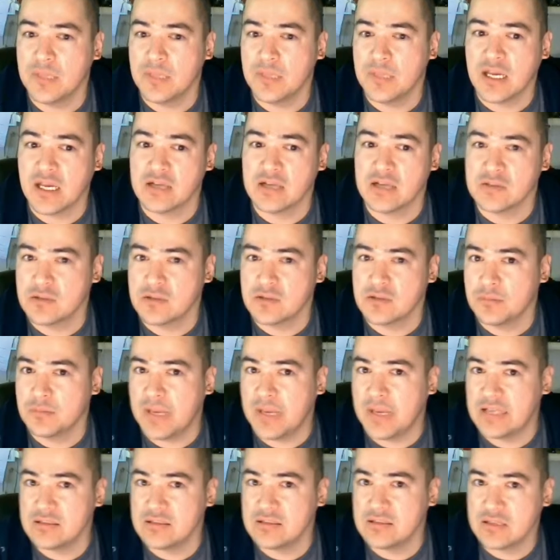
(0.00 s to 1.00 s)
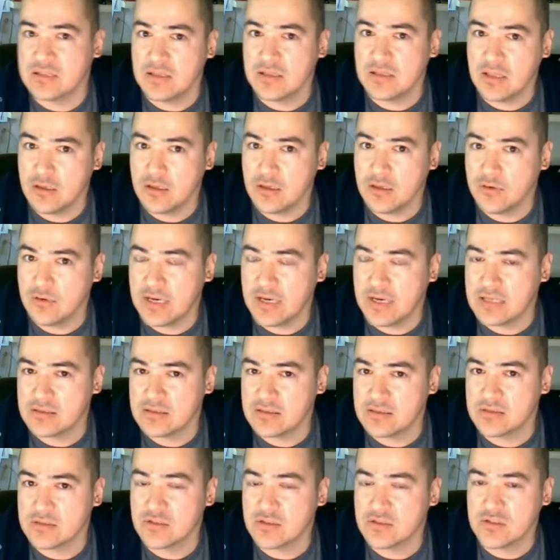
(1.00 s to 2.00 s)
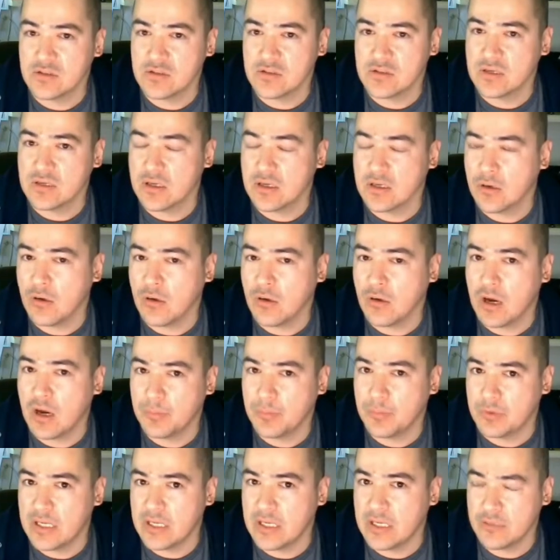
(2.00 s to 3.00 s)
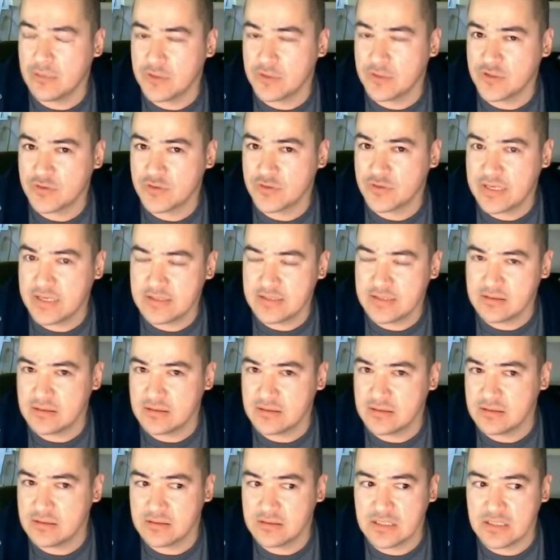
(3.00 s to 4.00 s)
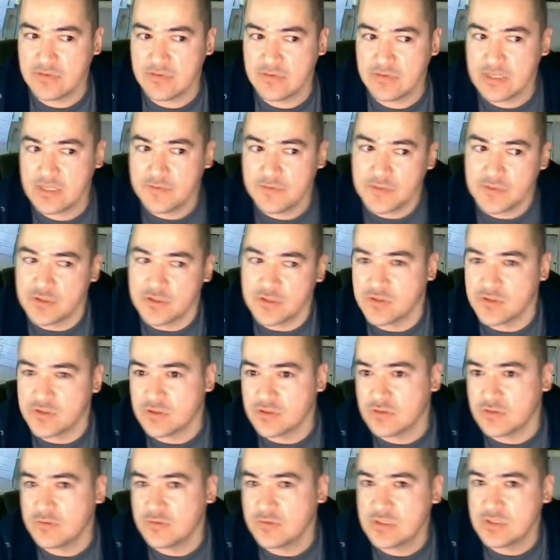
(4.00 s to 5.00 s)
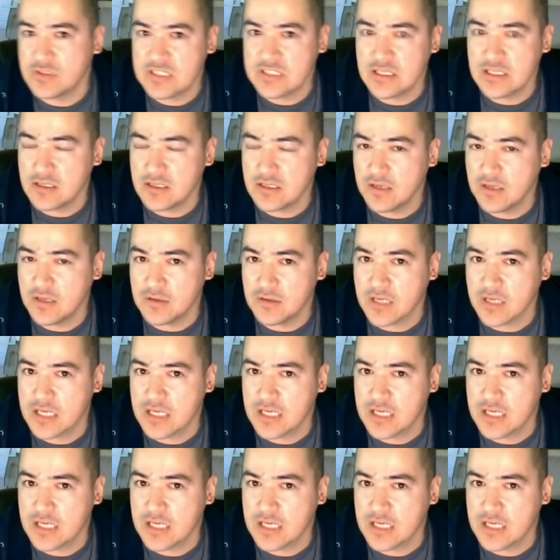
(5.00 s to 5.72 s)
because they're based in the U.S., they're still going to cooperate with traces, even if their servers in another